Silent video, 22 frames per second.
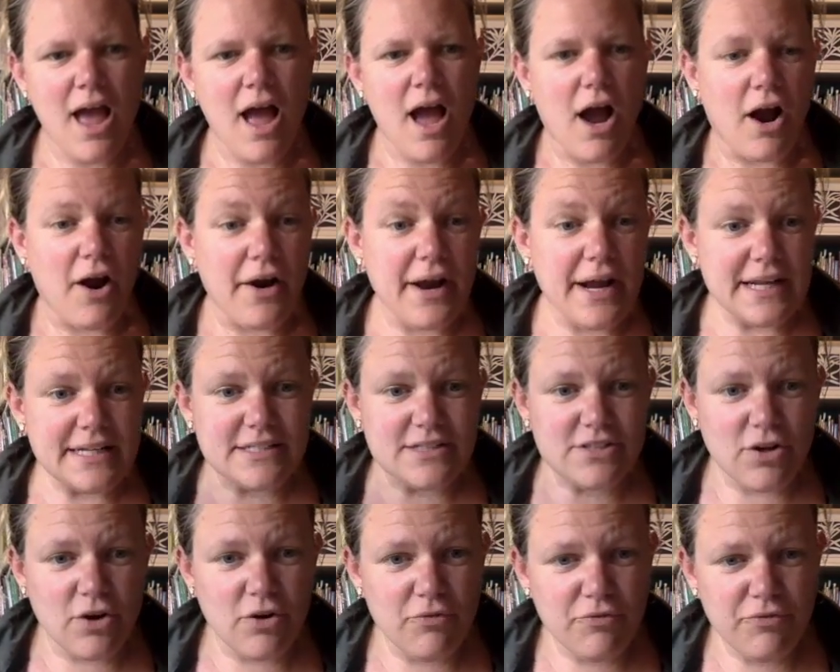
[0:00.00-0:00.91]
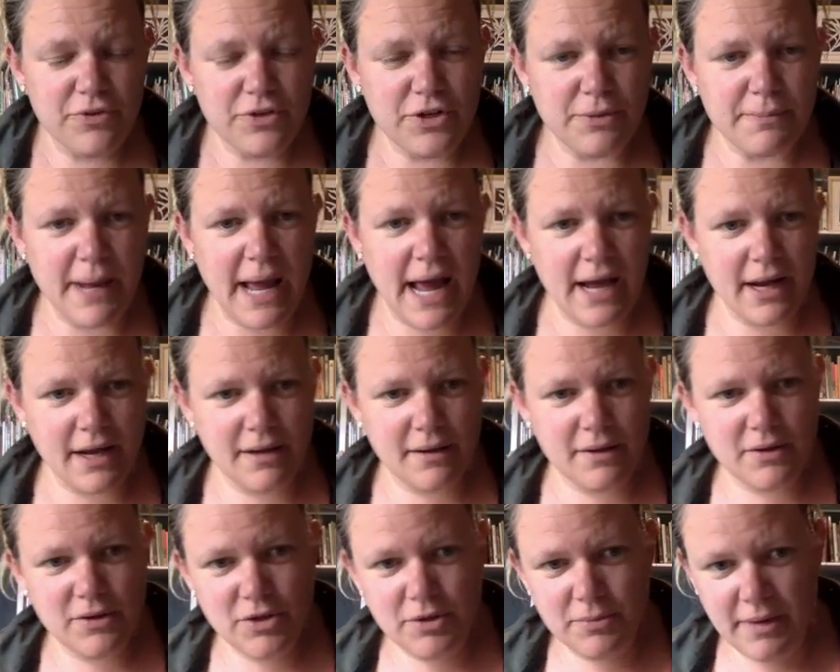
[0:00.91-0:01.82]
All right, so hopefully you're back.
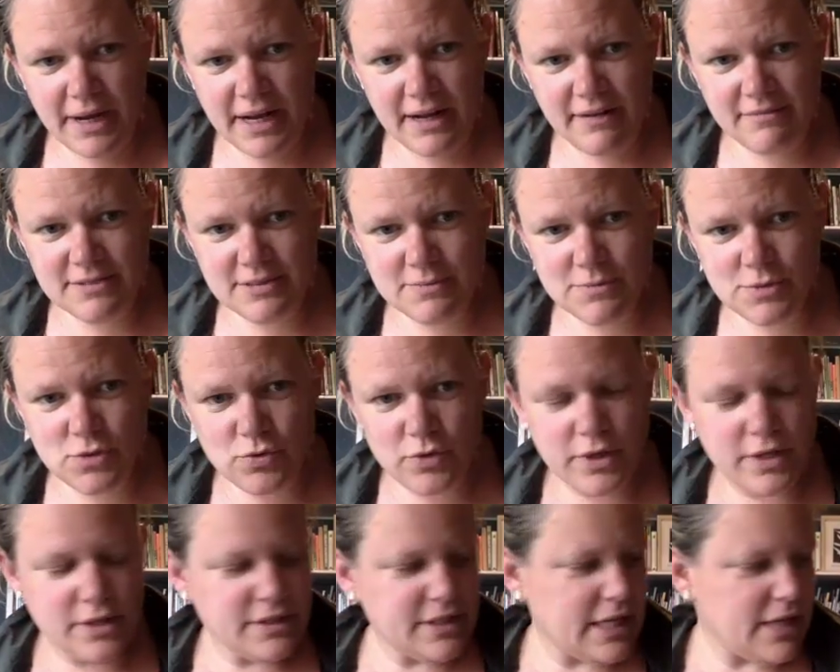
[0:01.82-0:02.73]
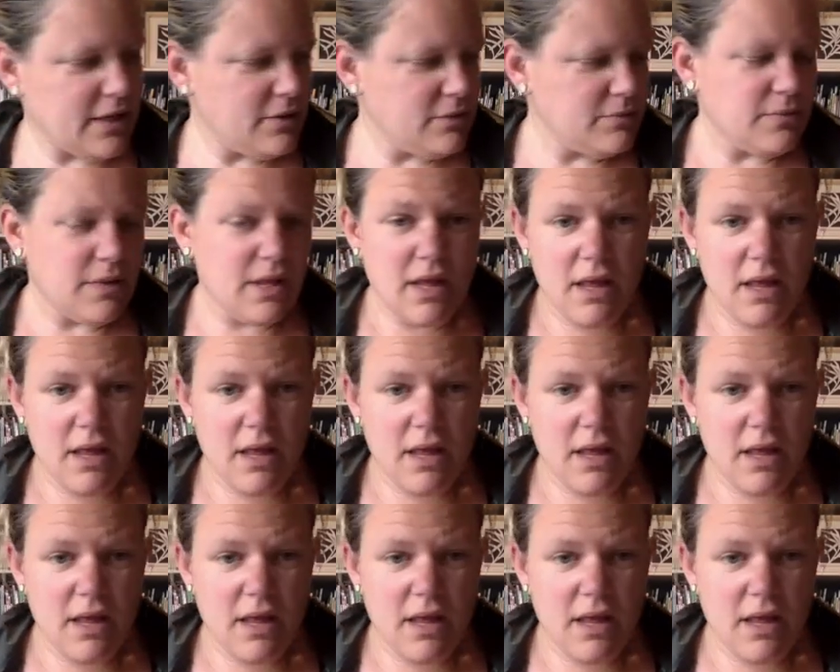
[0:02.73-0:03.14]
You might have some soil now.